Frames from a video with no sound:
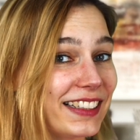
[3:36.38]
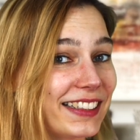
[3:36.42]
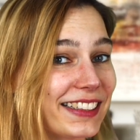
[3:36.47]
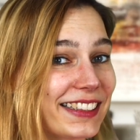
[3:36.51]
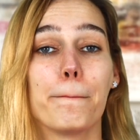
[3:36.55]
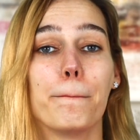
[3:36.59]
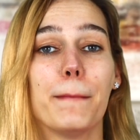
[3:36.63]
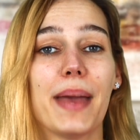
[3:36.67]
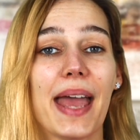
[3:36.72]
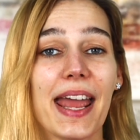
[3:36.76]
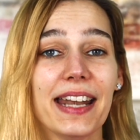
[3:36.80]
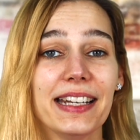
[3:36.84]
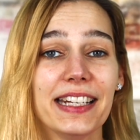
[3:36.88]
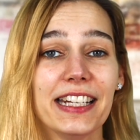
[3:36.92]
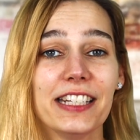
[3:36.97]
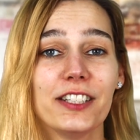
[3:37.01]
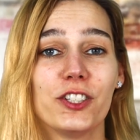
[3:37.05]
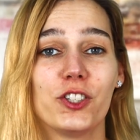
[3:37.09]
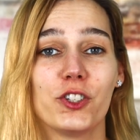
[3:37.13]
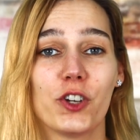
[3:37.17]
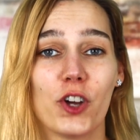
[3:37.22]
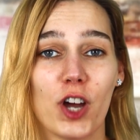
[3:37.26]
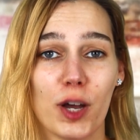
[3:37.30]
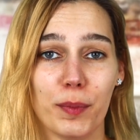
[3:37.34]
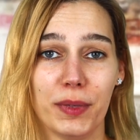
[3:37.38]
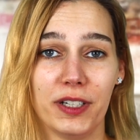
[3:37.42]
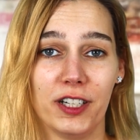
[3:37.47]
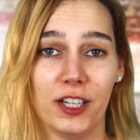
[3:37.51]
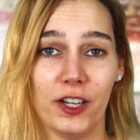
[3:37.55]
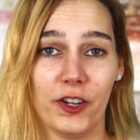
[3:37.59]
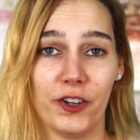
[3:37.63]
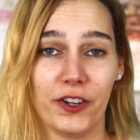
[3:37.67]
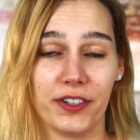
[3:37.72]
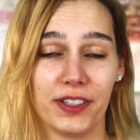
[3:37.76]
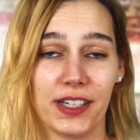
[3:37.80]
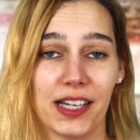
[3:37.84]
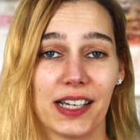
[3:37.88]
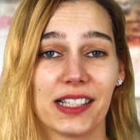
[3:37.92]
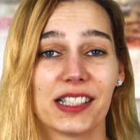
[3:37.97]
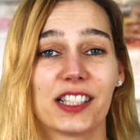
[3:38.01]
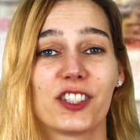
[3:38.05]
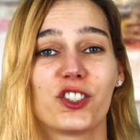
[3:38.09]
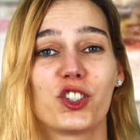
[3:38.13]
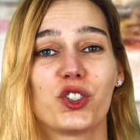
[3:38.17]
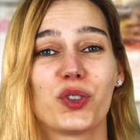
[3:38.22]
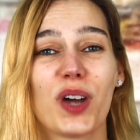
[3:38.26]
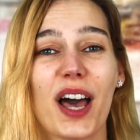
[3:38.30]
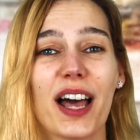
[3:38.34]
Many German learners
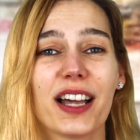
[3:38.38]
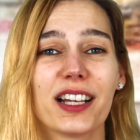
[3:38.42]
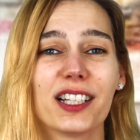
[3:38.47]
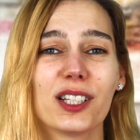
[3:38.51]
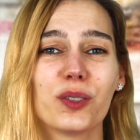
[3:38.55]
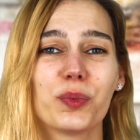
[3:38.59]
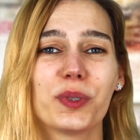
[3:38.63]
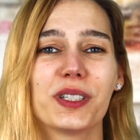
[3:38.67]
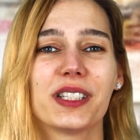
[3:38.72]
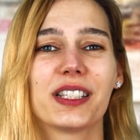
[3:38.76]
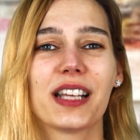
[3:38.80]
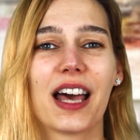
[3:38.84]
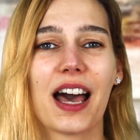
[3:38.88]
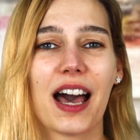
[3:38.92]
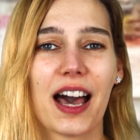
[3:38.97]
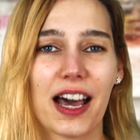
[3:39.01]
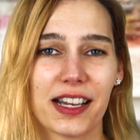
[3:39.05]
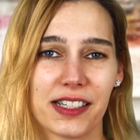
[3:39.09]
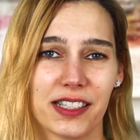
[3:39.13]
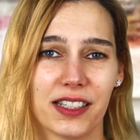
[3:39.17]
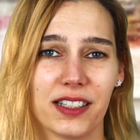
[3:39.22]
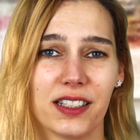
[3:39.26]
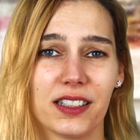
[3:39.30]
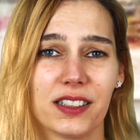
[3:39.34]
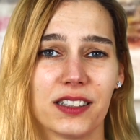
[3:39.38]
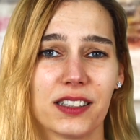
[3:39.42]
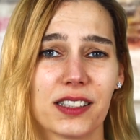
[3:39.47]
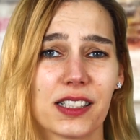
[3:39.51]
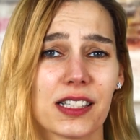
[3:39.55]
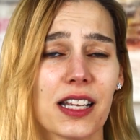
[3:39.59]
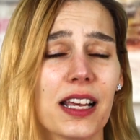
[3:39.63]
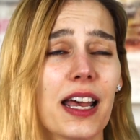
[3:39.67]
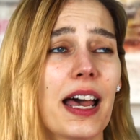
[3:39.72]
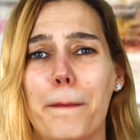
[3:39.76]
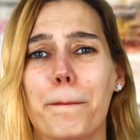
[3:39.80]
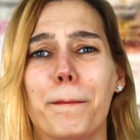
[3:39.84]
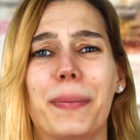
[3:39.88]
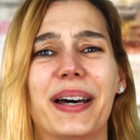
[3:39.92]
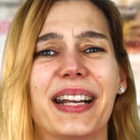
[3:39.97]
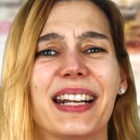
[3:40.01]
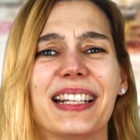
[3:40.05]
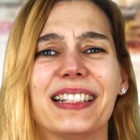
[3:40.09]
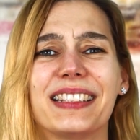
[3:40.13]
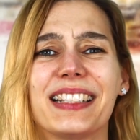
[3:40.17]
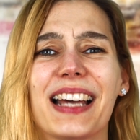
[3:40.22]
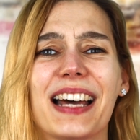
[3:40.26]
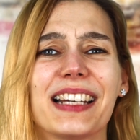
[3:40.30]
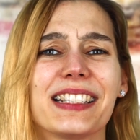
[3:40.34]
struggle with articles, but
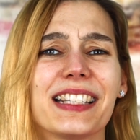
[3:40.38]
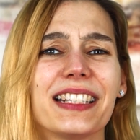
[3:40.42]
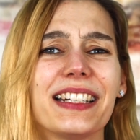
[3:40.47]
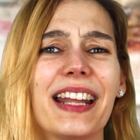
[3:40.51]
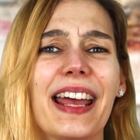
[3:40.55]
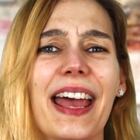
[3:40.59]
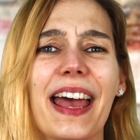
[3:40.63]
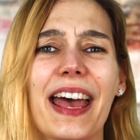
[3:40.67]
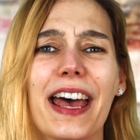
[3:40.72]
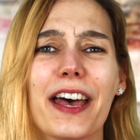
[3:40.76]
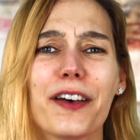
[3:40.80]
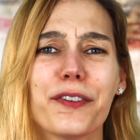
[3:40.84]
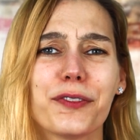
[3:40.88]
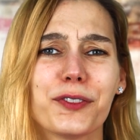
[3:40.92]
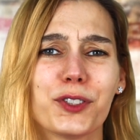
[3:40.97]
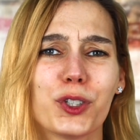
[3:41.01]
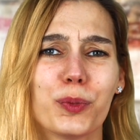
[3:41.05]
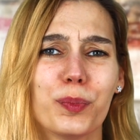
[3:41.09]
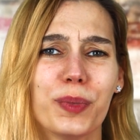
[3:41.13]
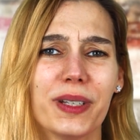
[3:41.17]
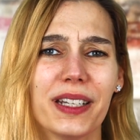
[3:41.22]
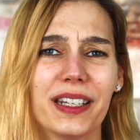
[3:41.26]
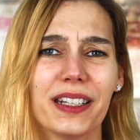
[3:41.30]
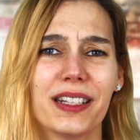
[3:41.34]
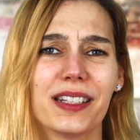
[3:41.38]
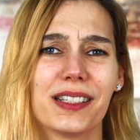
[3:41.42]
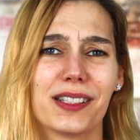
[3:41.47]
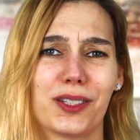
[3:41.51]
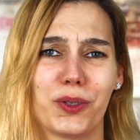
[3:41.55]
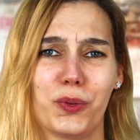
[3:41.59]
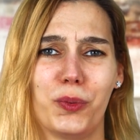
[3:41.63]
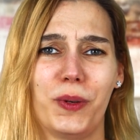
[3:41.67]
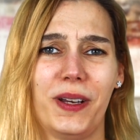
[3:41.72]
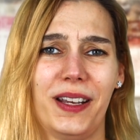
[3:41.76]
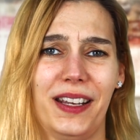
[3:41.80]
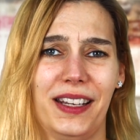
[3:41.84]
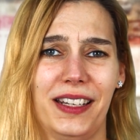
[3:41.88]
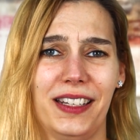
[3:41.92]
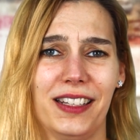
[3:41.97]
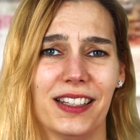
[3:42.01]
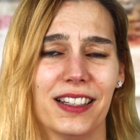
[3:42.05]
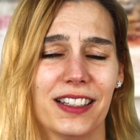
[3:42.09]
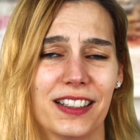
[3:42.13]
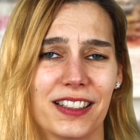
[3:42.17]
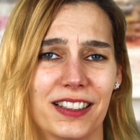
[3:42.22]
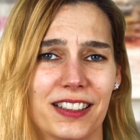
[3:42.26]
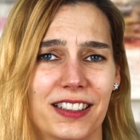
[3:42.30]
it doesn't have to be this way.